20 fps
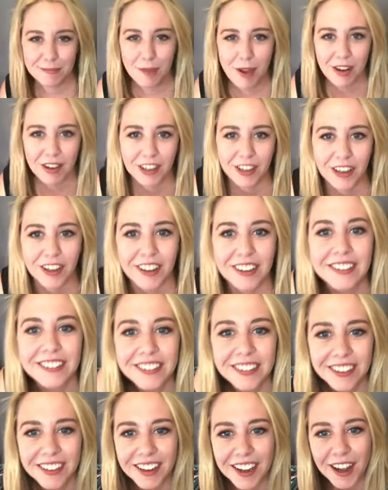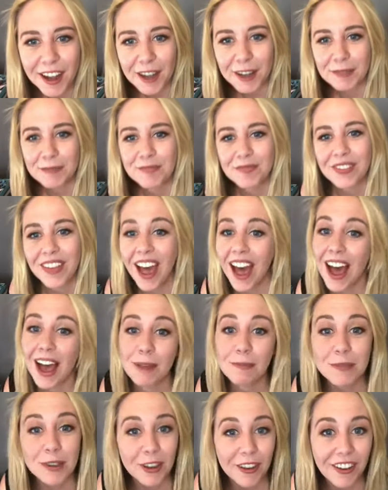moniker. Um,
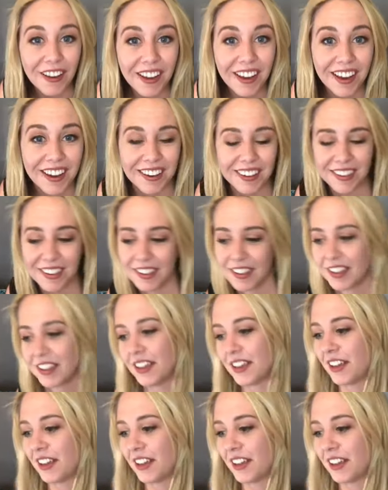I'm good.